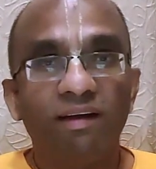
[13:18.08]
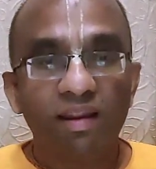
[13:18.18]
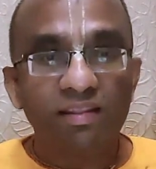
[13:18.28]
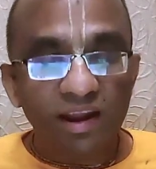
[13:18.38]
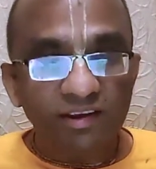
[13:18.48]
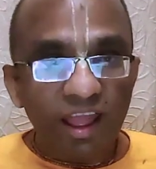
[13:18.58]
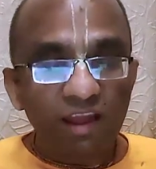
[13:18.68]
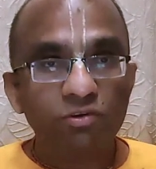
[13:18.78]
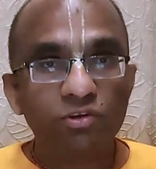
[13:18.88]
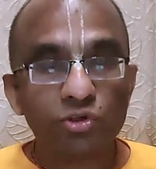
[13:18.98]
And the
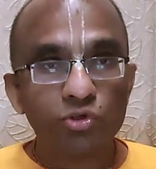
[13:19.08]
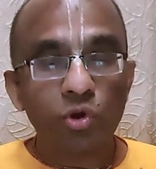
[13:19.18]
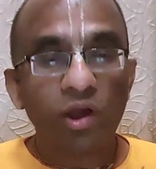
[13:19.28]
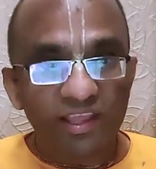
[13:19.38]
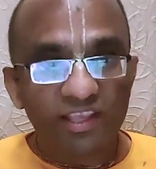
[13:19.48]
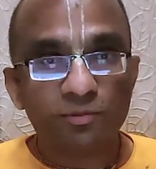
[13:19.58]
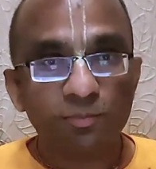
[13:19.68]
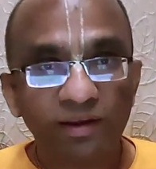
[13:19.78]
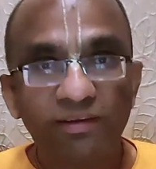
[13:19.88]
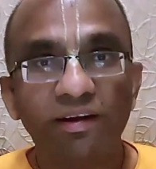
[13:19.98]
attack was so
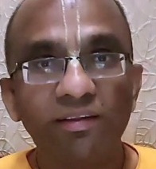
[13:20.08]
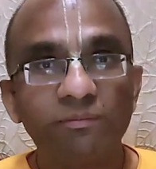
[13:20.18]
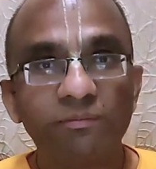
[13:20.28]
unexpected